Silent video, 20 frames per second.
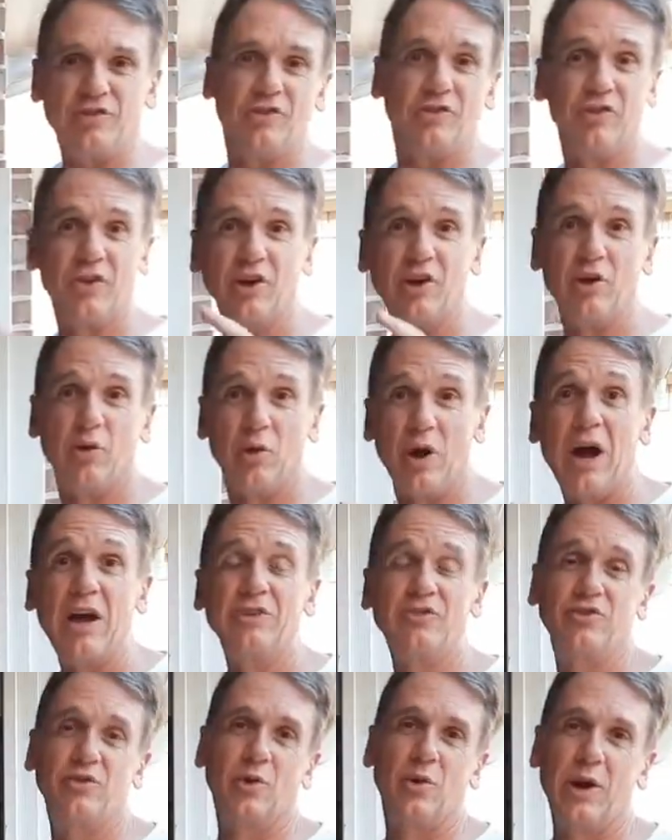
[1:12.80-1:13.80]
the
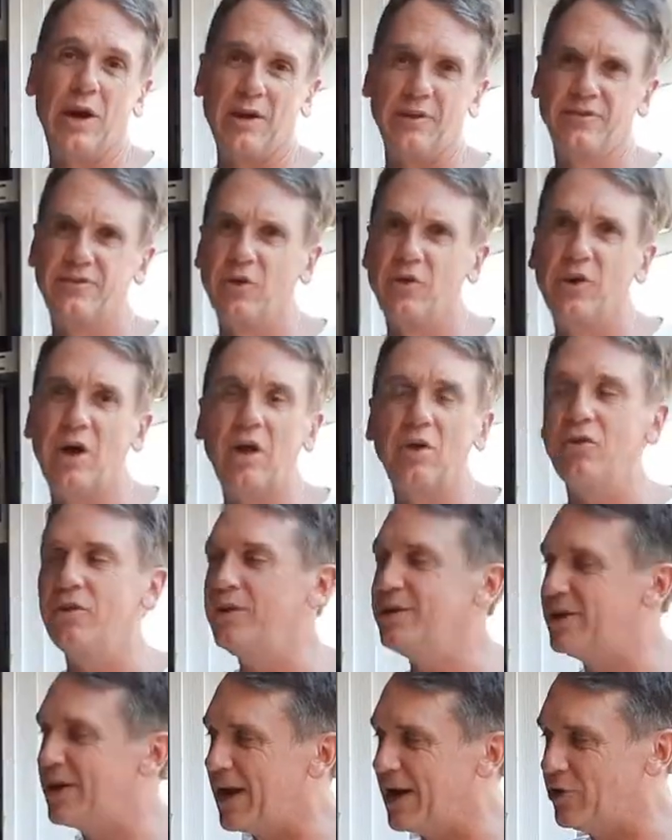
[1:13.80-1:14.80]
garage door out. So not only
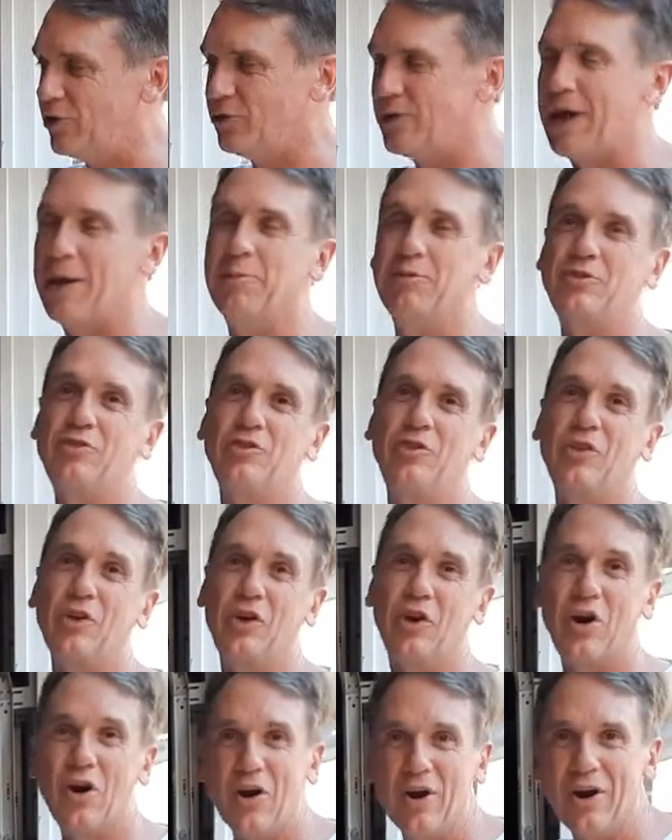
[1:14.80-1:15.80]
did I do damage to the
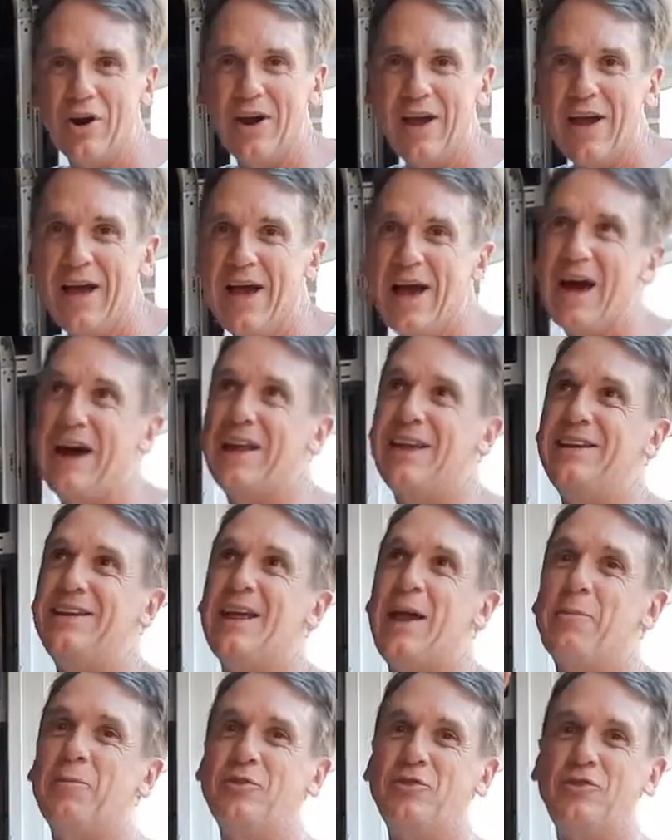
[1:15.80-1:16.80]
car, I did
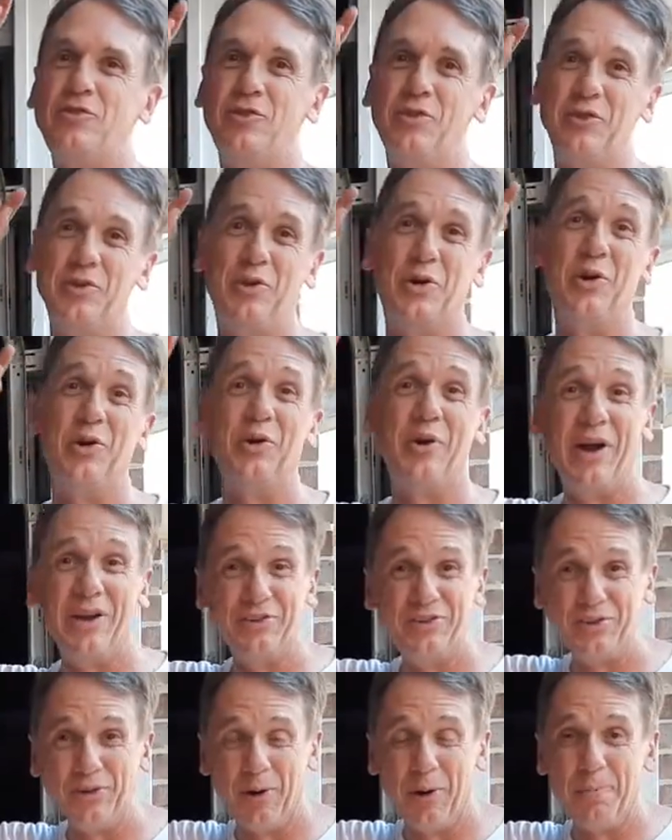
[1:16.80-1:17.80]
damage to the garage
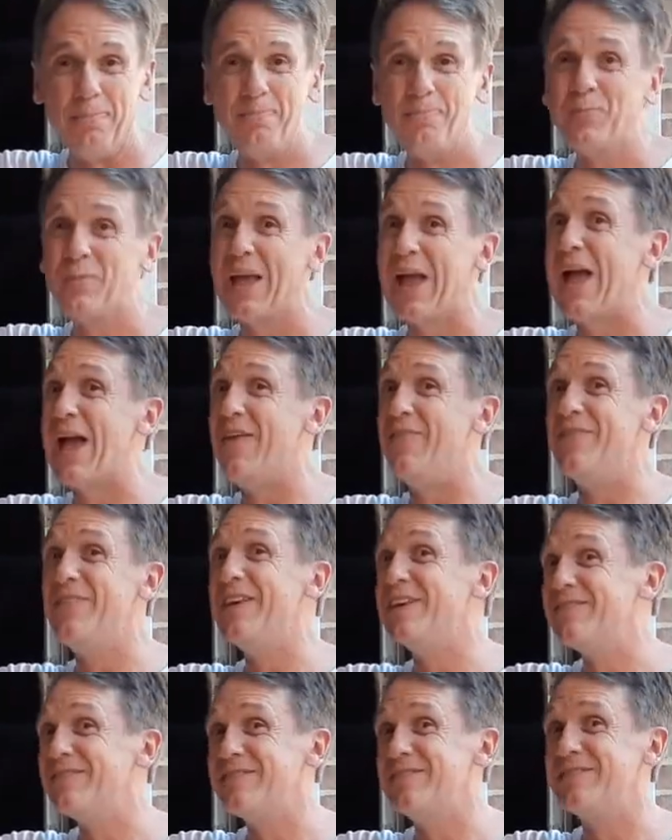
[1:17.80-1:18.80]
door. And
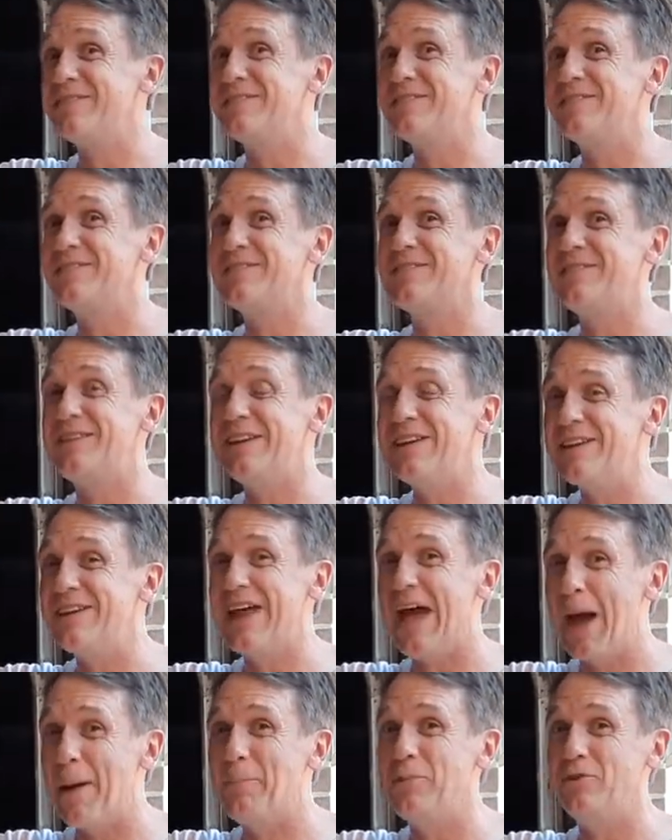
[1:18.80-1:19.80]
this didn't
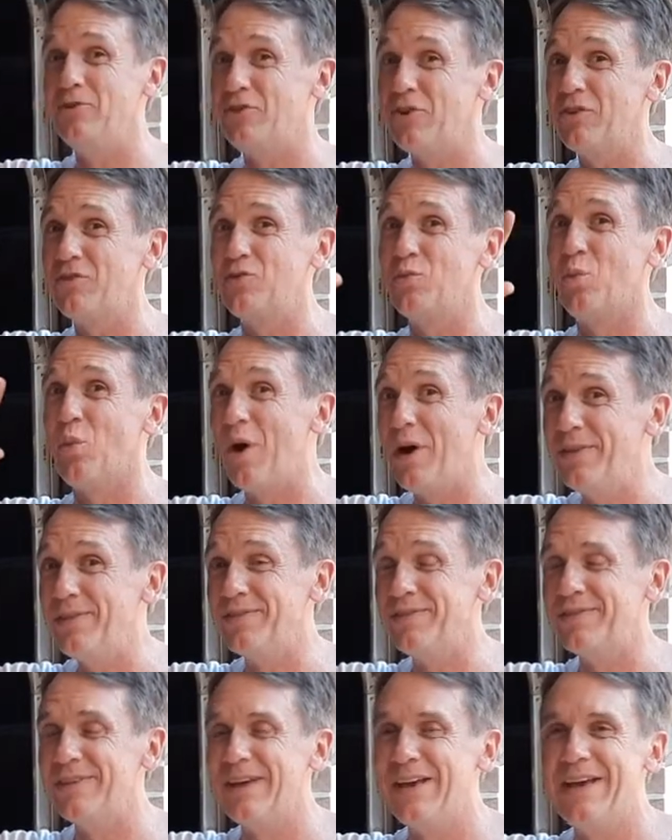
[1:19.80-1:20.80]
happen just
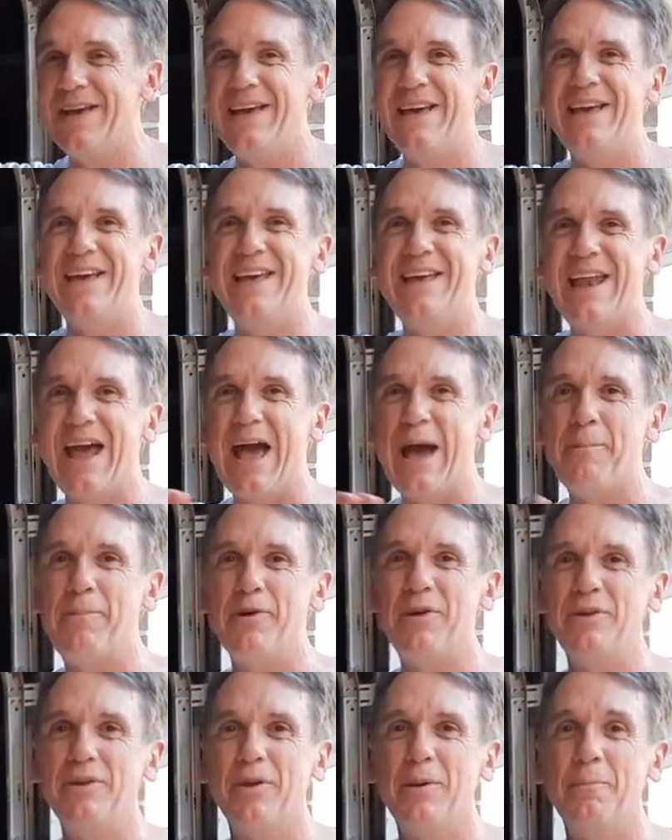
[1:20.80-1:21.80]
once, it
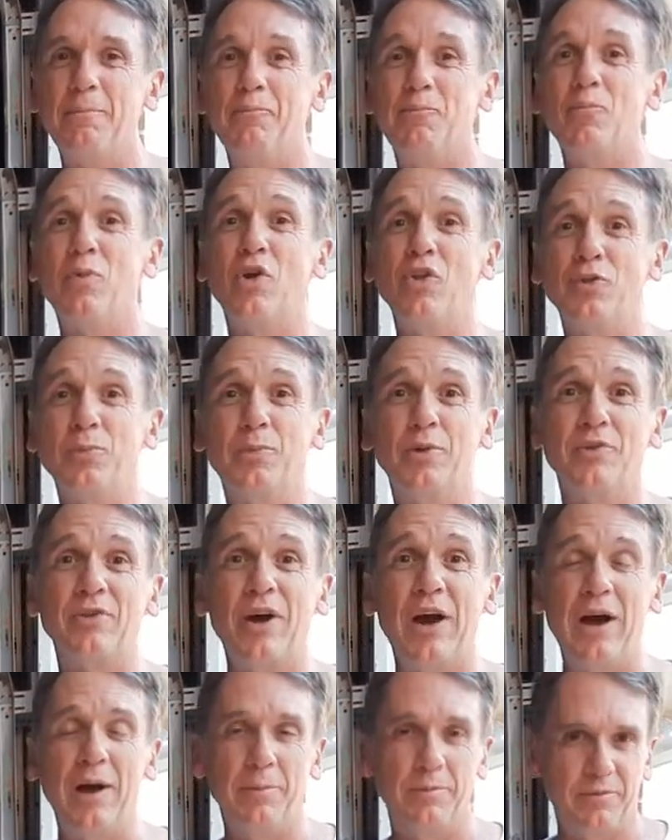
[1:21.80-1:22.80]
happened multiple
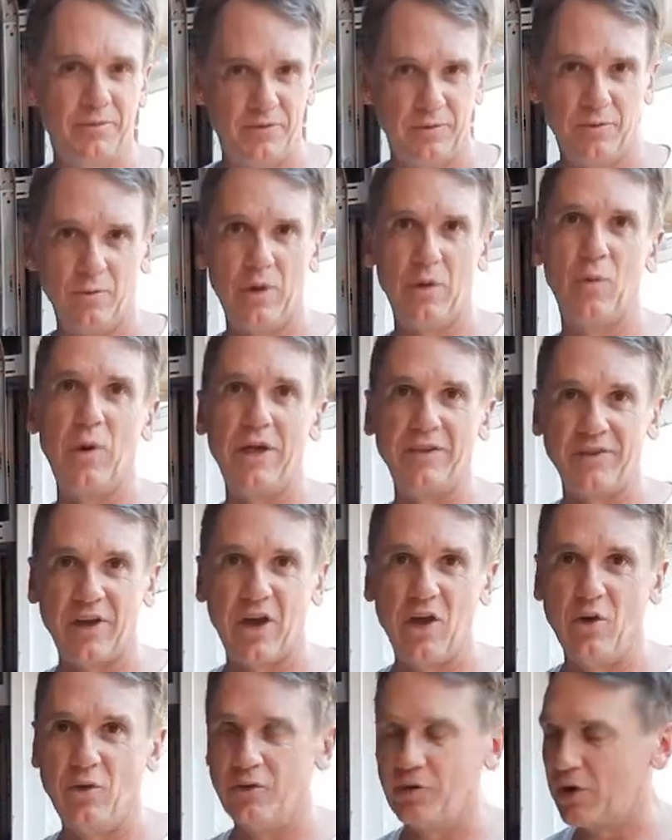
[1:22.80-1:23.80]
times as I
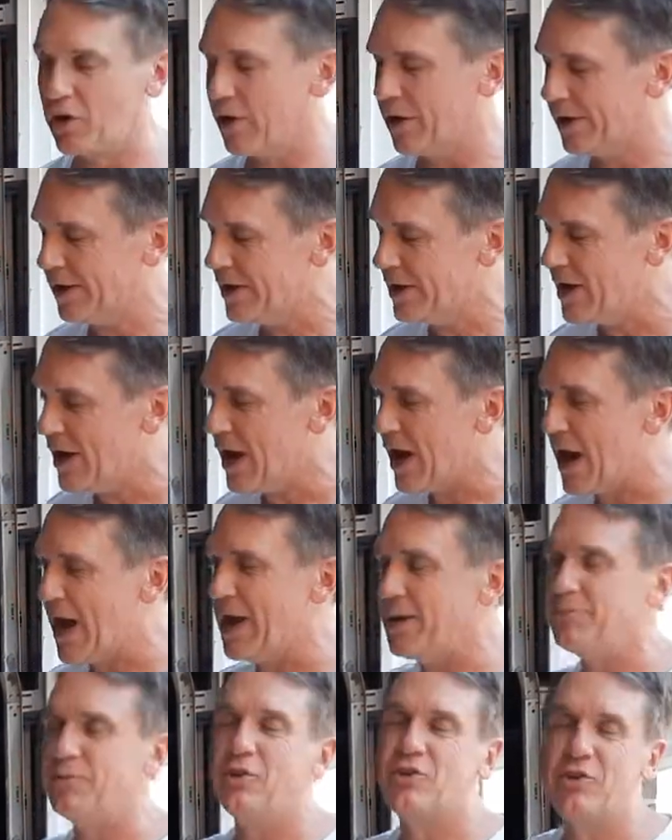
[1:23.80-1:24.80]
owned the car. I
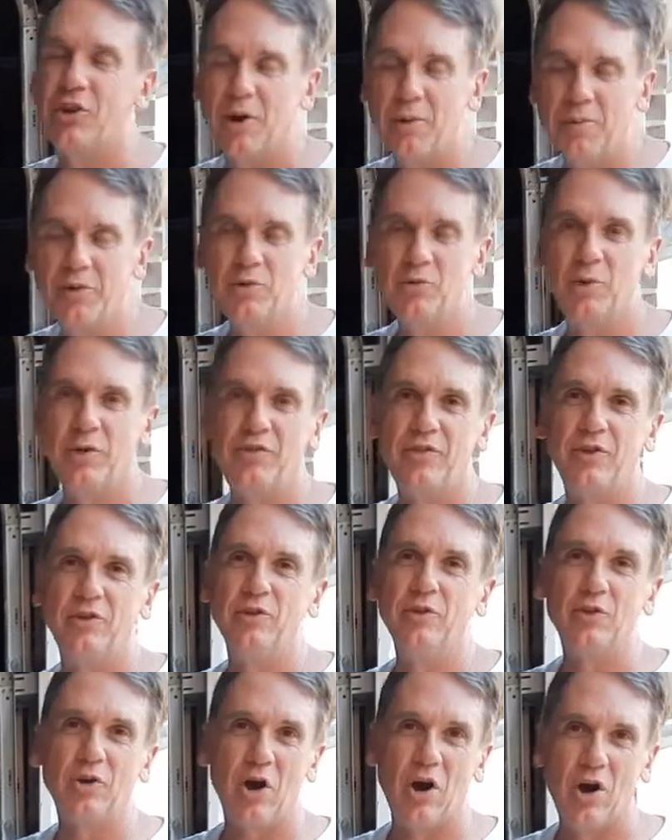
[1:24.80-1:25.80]
am determined with the
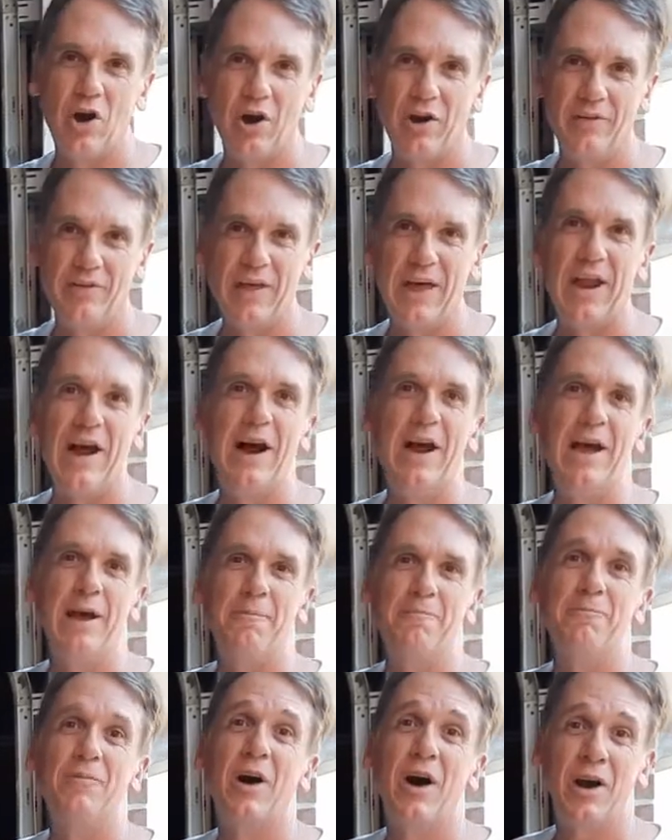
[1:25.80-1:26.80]
new car that I
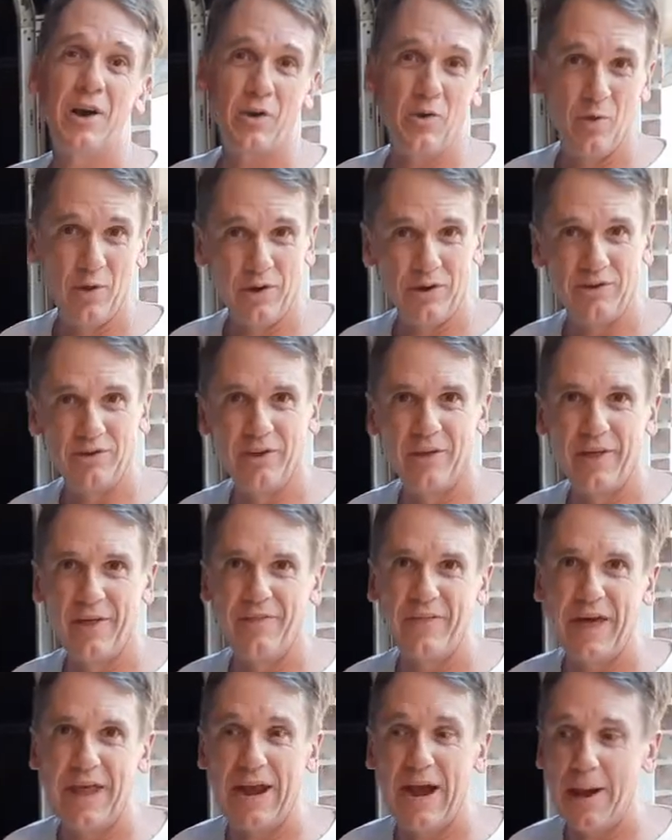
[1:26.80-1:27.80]
am not going to let
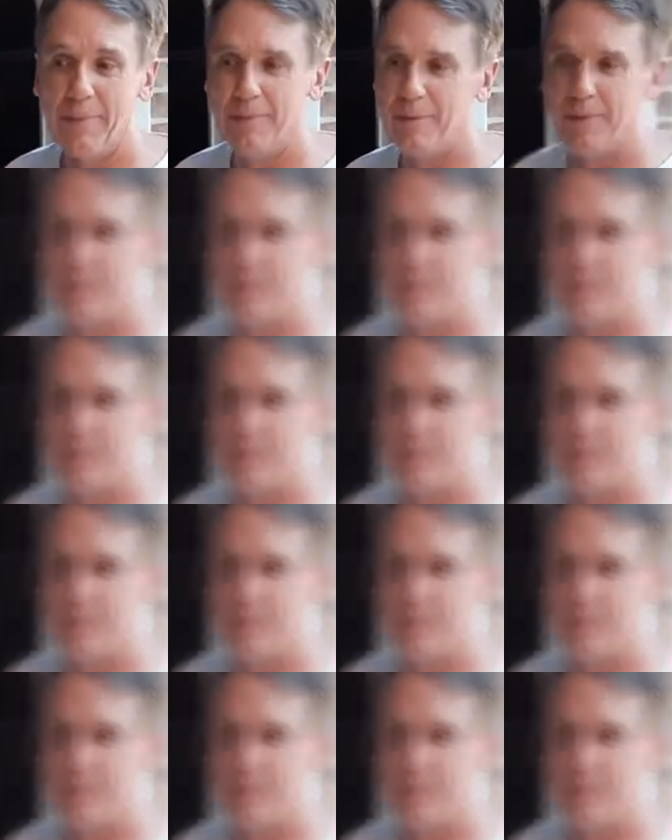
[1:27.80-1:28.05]
that happen.